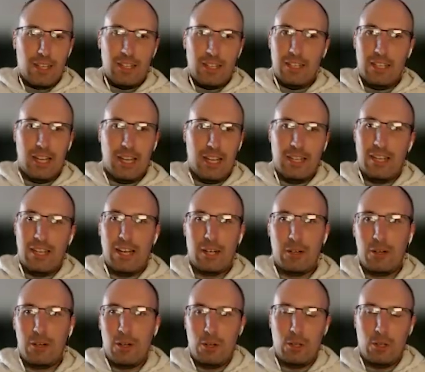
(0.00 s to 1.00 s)
yeah, I
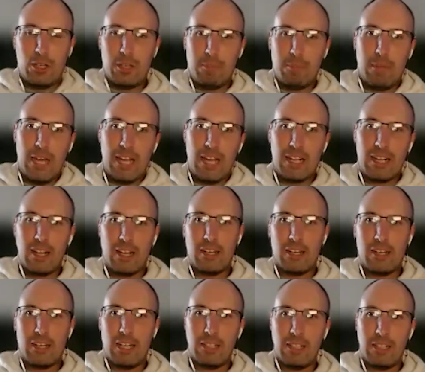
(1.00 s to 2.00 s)
don't know. Looking back on
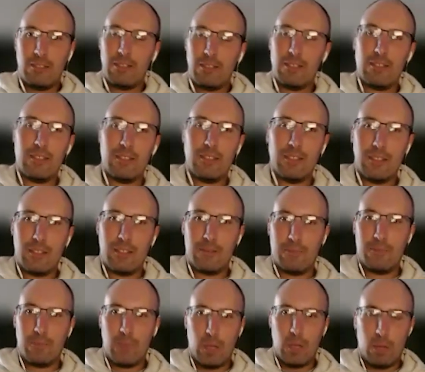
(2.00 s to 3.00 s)
it,
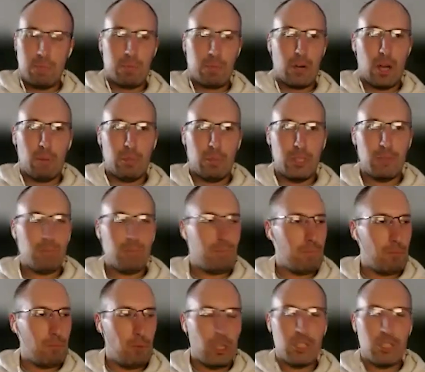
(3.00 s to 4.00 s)
I probably
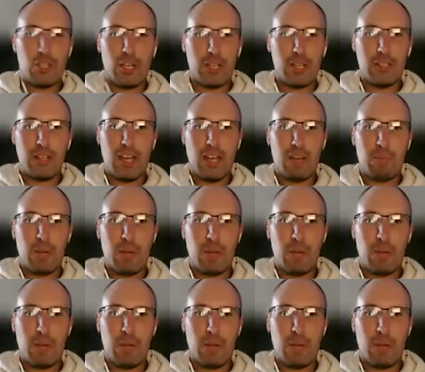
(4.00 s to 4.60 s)
wish I had